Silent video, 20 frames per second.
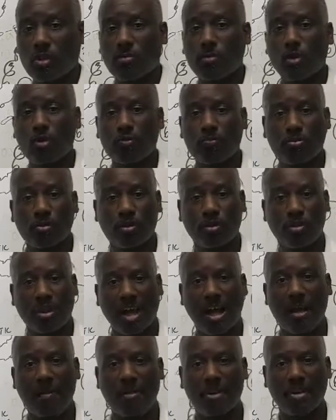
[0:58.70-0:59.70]
the most
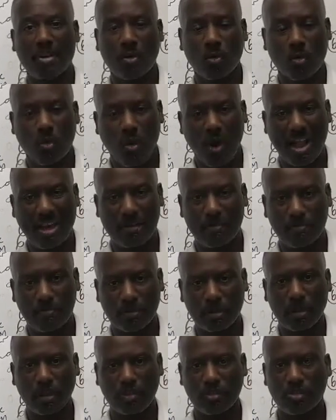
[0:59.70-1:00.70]
predominant white
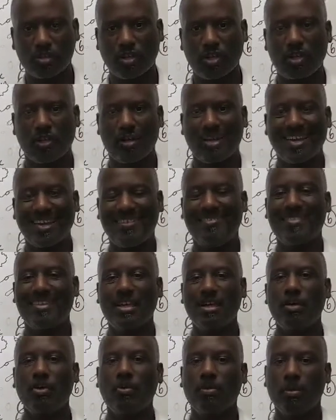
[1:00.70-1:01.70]
blood cell in the
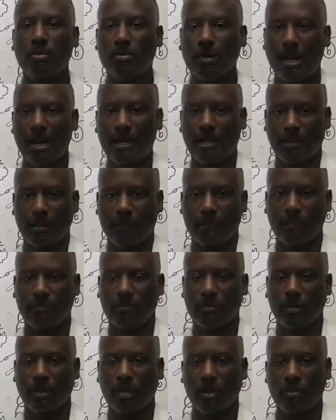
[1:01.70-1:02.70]
human body.
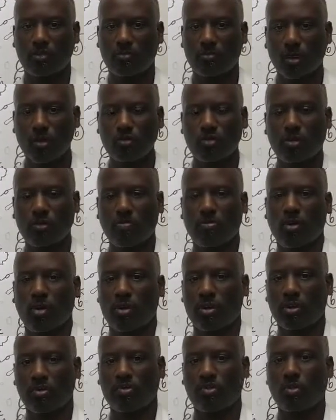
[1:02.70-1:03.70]
It is most
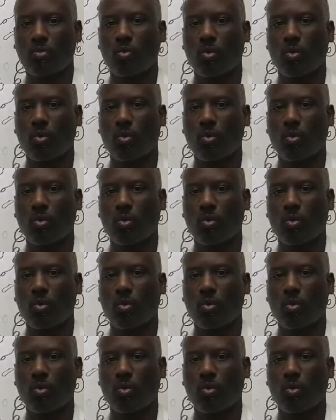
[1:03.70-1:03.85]
important. It's the